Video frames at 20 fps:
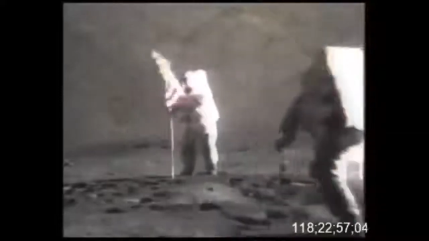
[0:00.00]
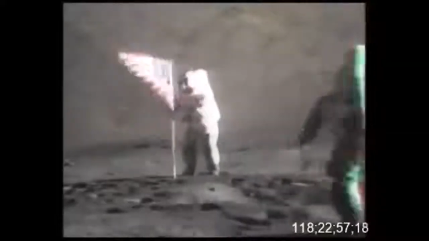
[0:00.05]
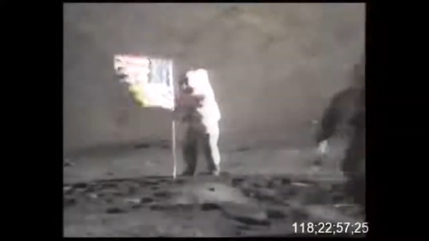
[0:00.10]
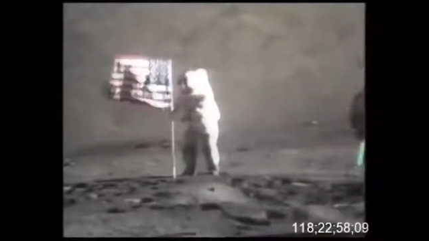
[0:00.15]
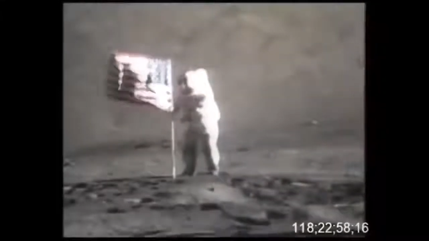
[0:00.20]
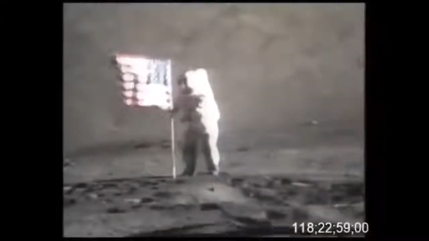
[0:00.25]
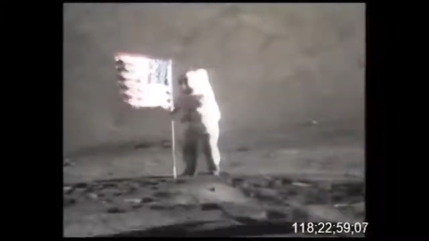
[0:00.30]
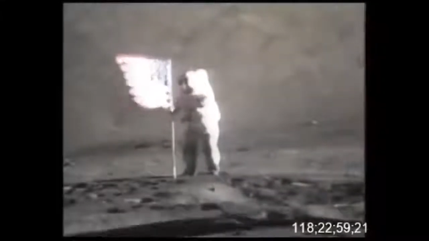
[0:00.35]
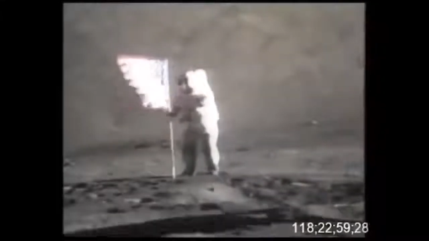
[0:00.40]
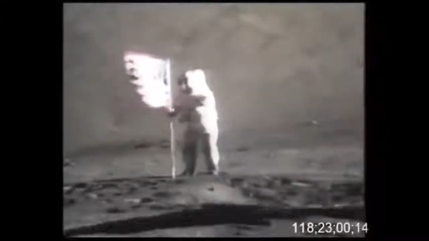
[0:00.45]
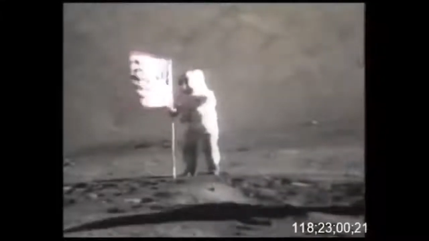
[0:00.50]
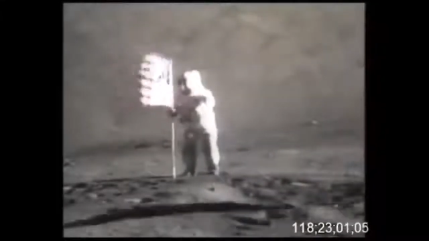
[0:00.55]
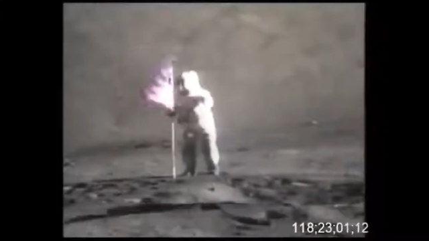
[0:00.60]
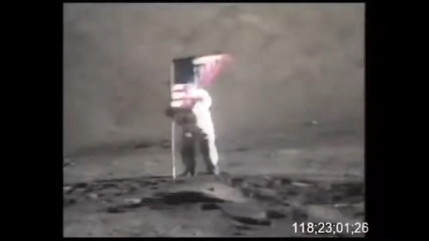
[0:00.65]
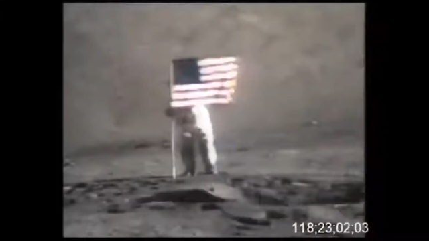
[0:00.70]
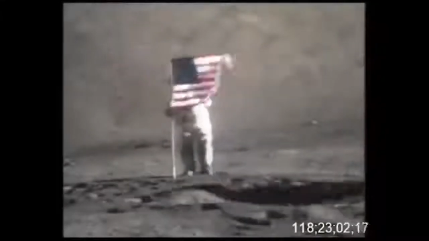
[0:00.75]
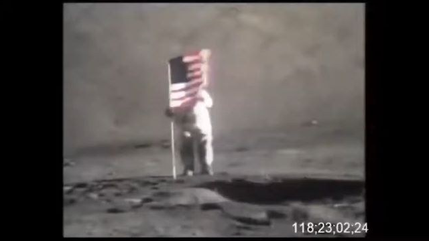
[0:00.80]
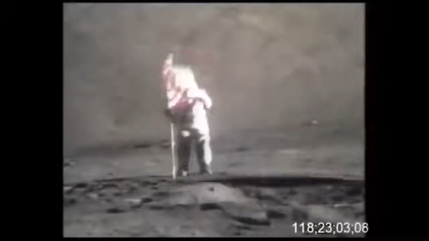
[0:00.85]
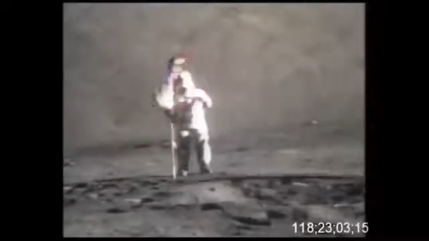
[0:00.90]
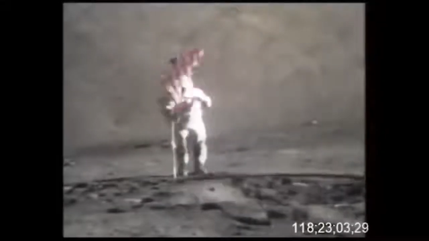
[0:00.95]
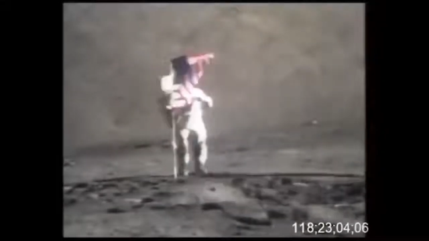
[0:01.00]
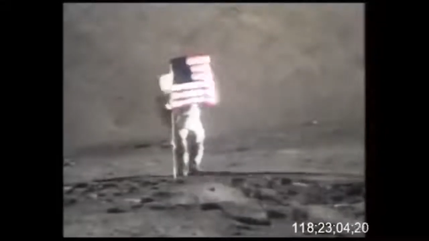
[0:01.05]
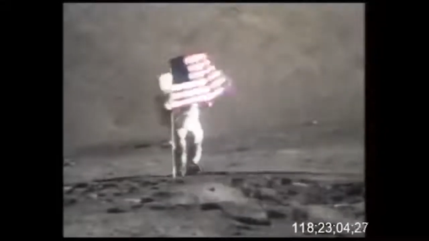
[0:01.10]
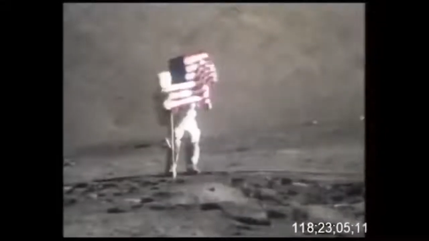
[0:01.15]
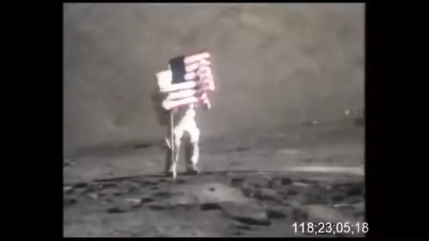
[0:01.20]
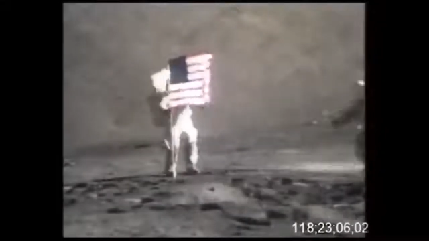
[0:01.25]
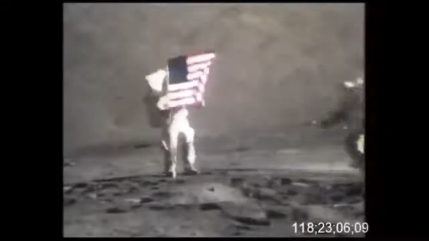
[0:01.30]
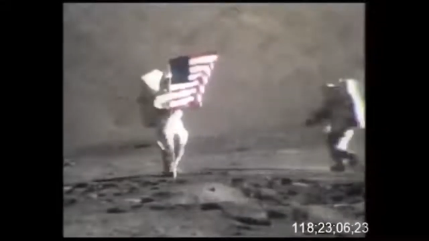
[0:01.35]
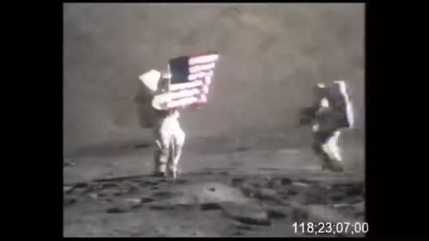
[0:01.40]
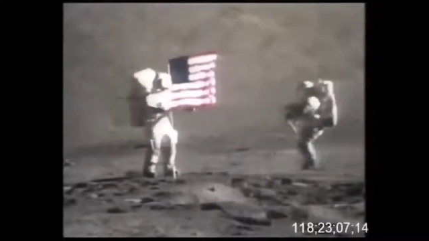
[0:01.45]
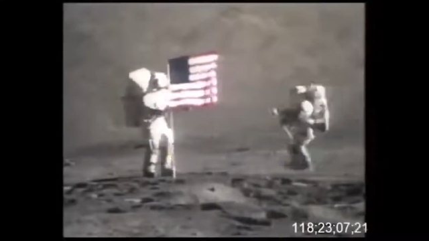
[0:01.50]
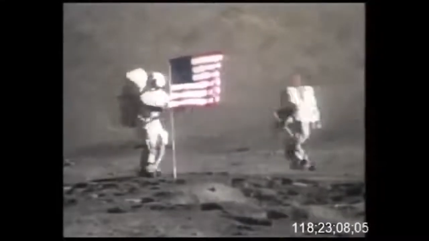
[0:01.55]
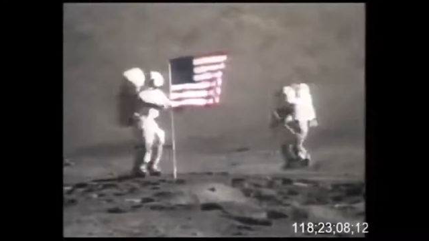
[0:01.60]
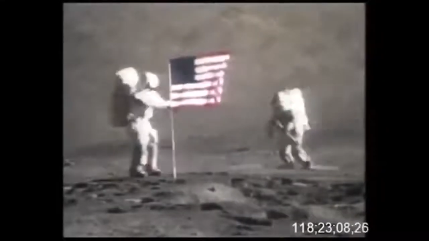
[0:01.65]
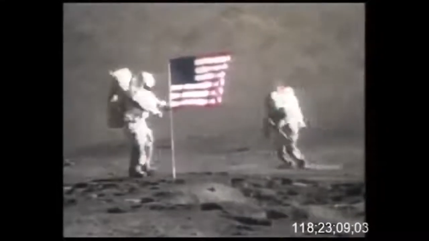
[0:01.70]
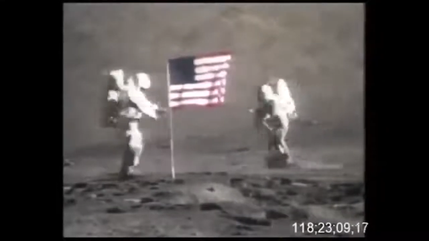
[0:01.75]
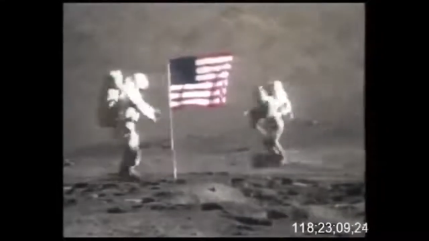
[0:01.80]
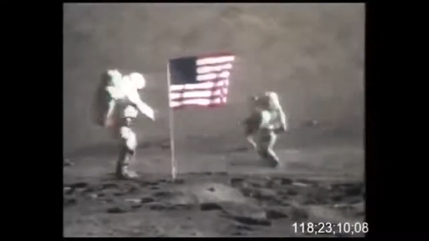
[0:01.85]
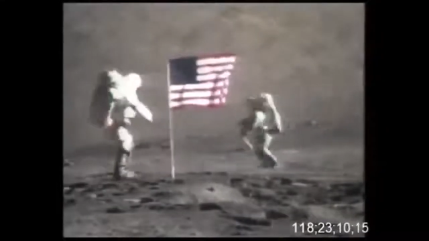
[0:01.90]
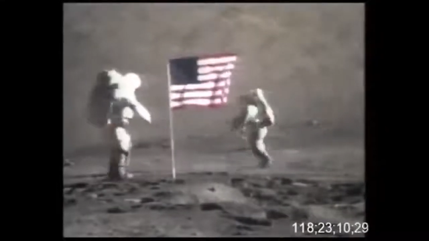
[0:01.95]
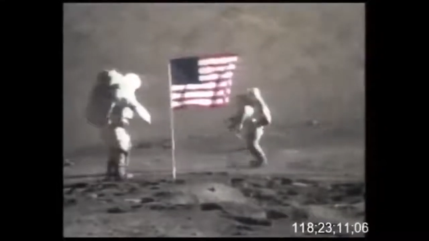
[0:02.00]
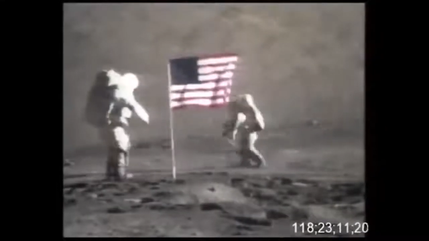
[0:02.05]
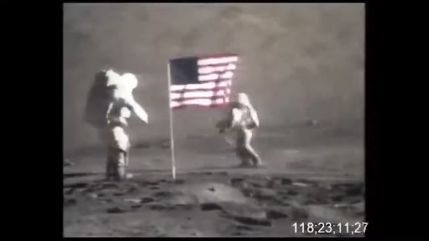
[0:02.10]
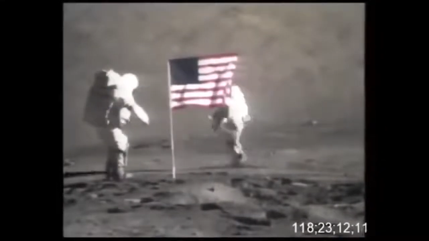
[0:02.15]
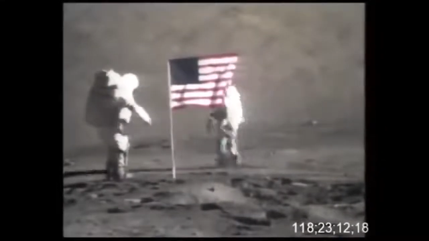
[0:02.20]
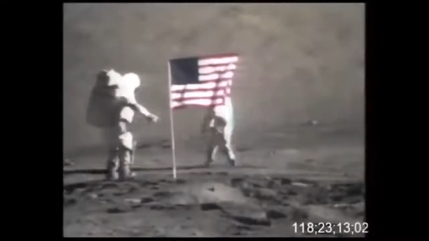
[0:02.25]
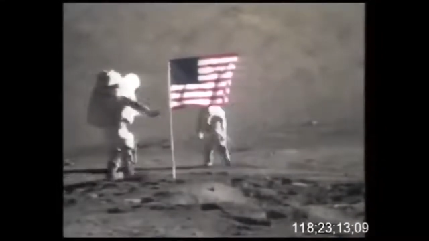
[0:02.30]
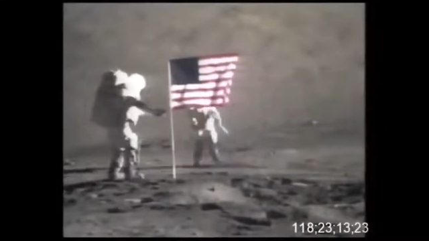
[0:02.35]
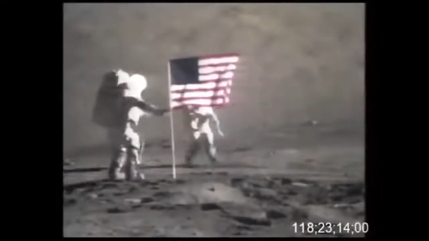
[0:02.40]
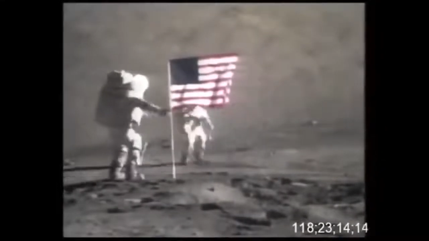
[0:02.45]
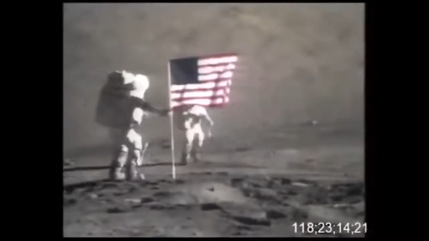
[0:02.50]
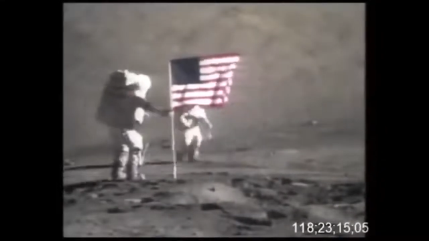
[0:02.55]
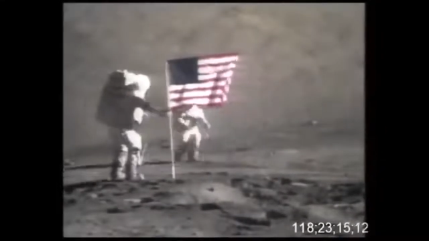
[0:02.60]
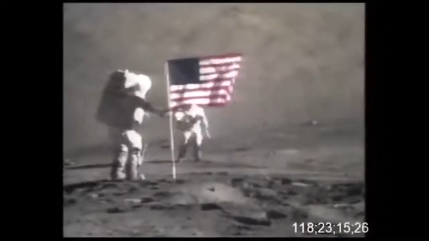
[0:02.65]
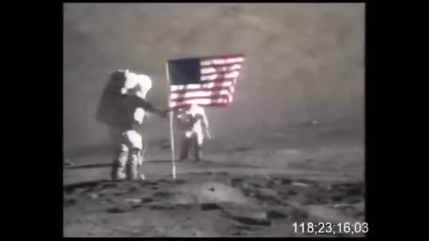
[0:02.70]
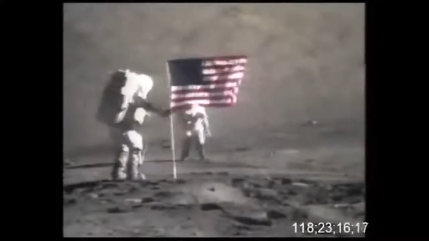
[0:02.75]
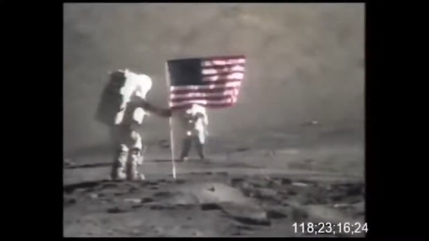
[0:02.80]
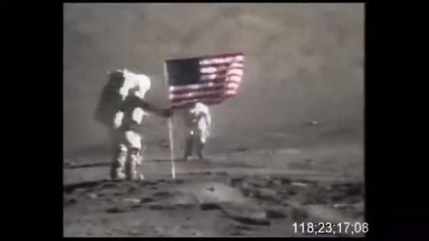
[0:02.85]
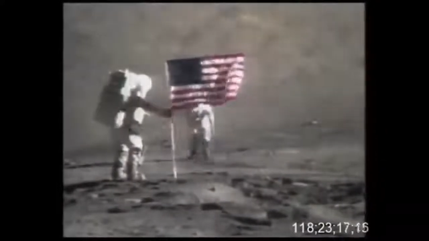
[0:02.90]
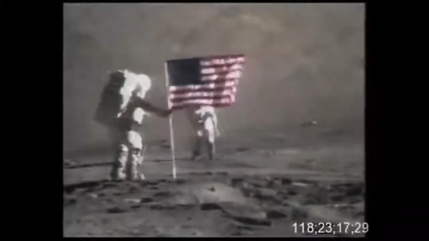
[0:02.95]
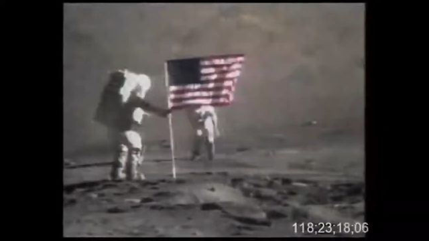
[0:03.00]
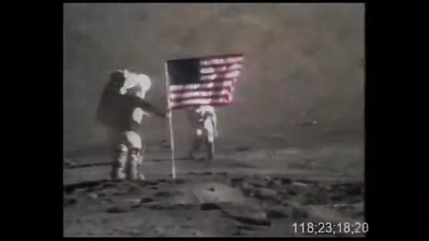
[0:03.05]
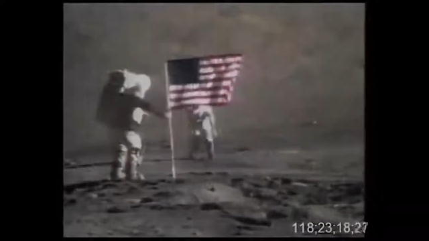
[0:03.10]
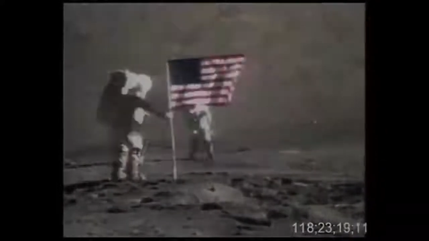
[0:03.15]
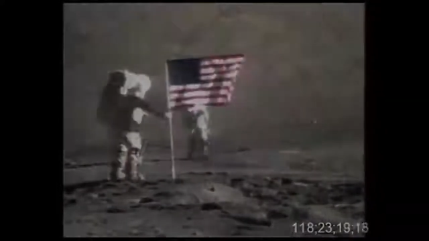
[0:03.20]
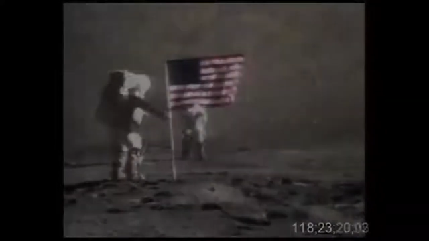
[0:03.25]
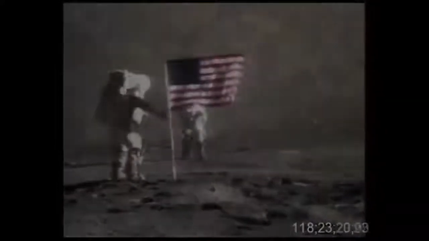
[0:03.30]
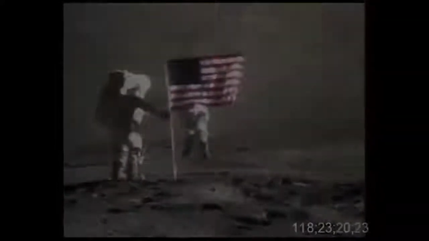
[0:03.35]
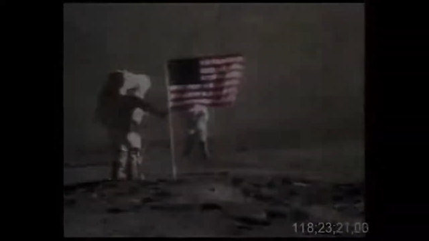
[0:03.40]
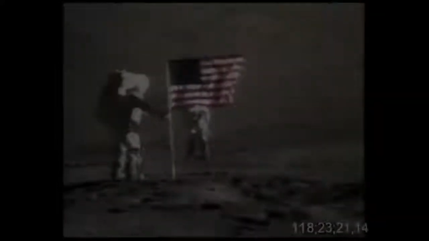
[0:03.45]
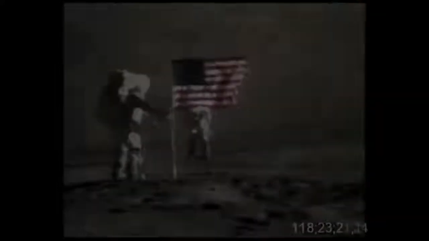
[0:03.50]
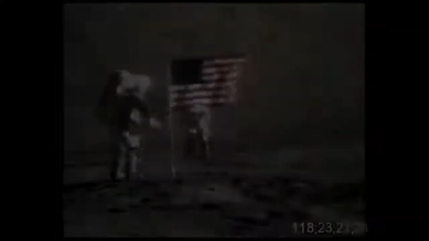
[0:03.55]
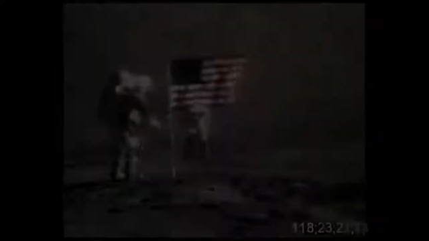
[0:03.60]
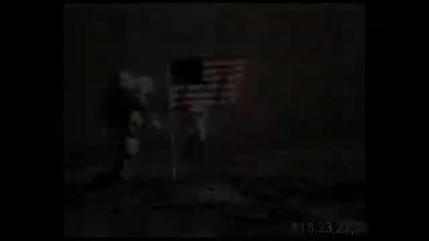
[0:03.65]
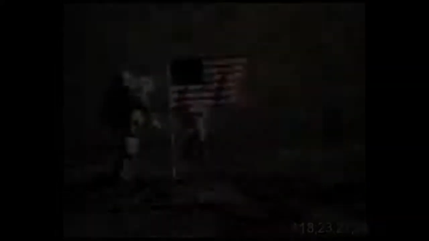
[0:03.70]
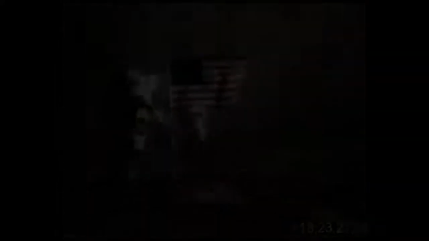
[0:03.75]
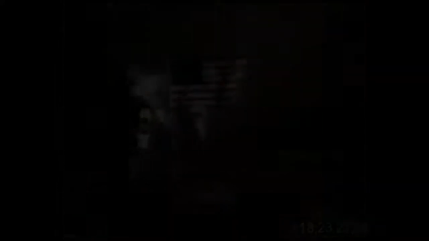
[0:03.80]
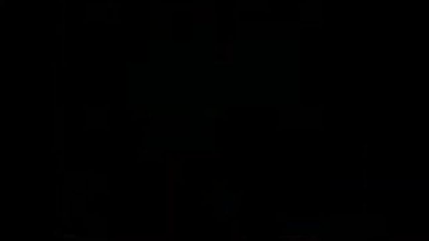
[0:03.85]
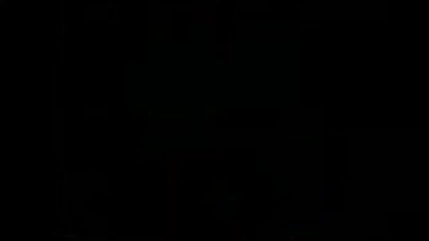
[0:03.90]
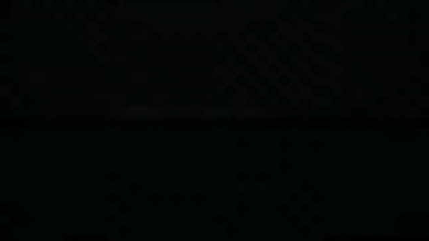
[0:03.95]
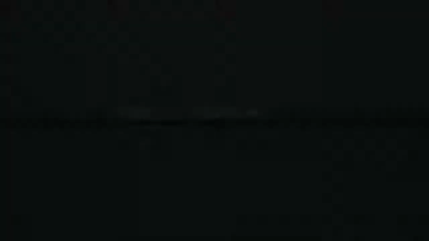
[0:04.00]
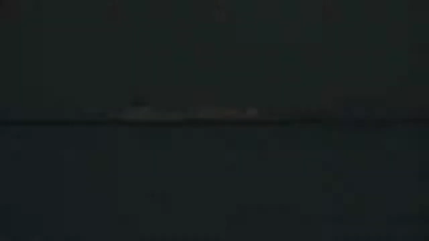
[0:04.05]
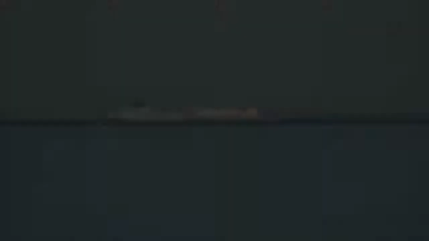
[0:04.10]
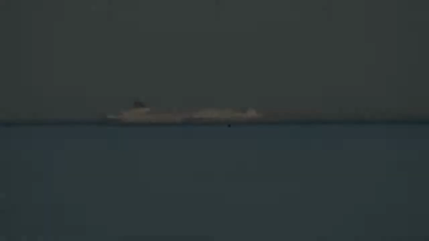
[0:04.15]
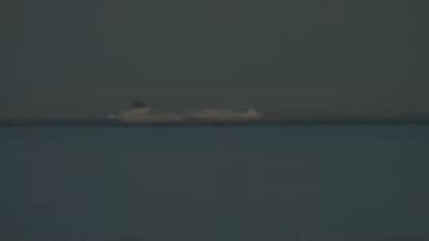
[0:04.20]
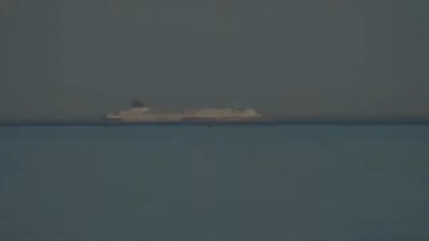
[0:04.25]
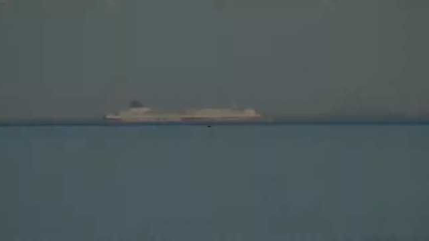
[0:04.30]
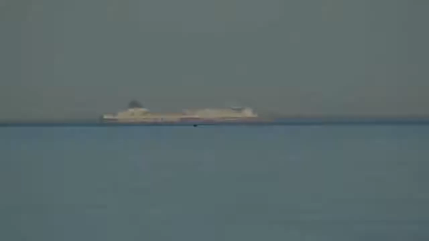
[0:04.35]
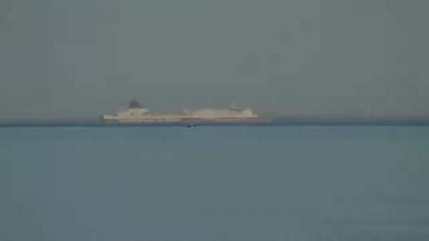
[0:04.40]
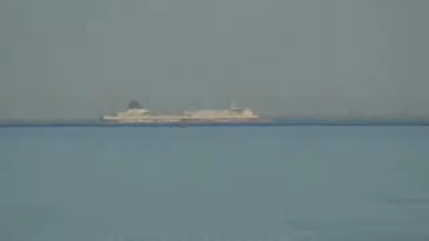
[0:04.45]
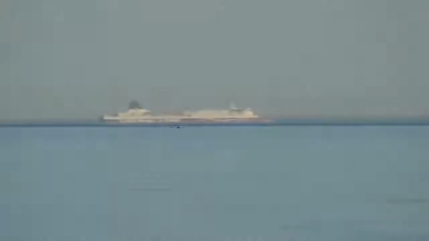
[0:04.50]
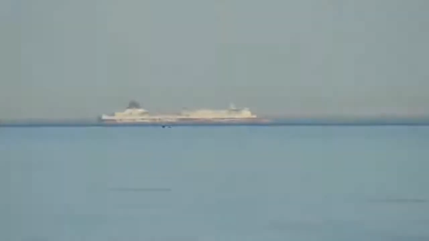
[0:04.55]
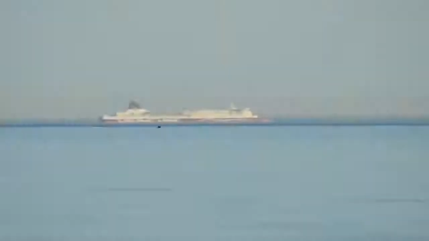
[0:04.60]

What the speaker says: No face is visible, so there are no lips to read.